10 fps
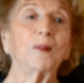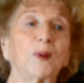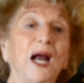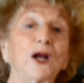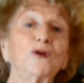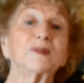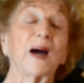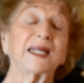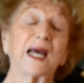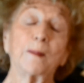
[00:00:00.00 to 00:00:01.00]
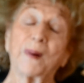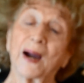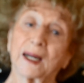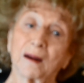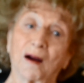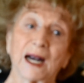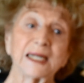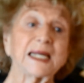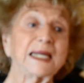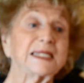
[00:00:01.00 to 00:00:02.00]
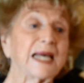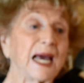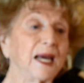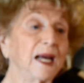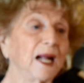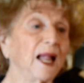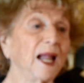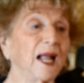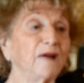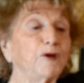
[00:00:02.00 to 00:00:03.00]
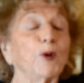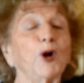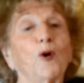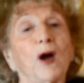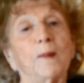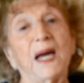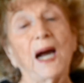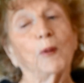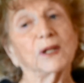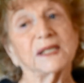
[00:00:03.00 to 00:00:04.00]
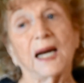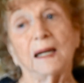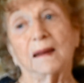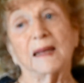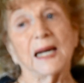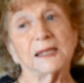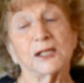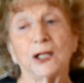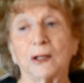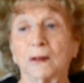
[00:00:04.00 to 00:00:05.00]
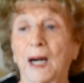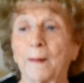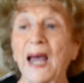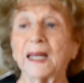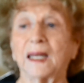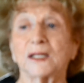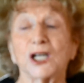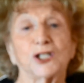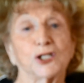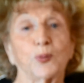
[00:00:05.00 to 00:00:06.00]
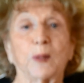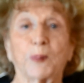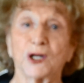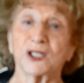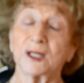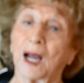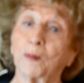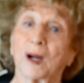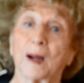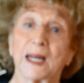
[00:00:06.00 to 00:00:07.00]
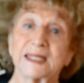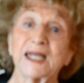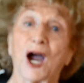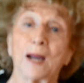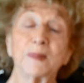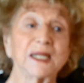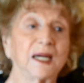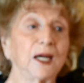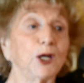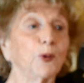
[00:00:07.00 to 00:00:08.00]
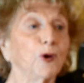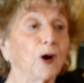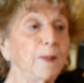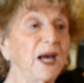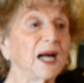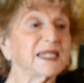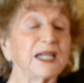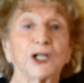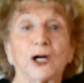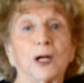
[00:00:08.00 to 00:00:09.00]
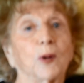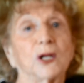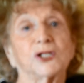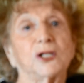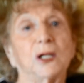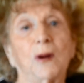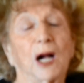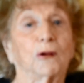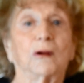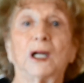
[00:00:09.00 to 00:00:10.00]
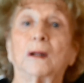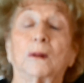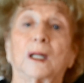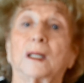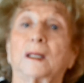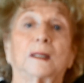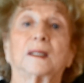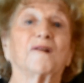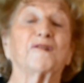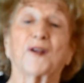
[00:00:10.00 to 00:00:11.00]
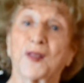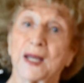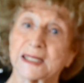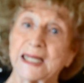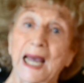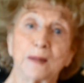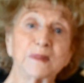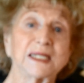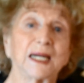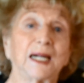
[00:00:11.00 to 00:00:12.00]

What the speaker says: when I lose my temper, I can honestly say, if you annoy me, I will say things to you. I'm not such a sweet person. At times, you annoy me, I'll say dirty words to you. I'll call you a filthiest names.